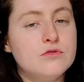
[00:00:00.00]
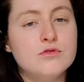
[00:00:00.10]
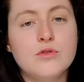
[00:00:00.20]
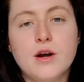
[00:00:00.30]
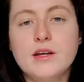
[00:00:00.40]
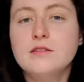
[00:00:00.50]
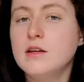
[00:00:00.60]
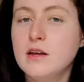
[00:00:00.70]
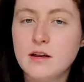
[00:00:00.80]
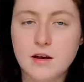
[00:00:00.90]
try to
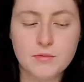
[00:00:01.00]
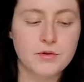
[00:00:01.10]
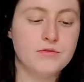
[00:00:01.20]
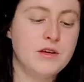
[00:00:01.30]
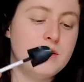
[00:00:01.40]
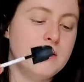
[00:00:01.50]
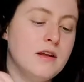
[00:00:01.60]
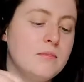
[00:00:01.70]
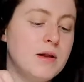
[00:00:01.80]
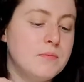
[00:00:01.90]
eat a lot more vegan,
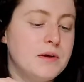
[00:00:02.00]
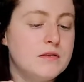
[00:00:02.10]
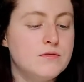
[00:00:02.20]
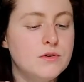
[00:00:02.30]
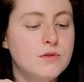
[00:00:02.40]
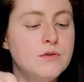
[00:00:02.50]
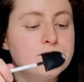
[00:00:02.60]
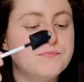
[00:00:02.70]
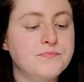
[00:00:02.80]
like plant-based food.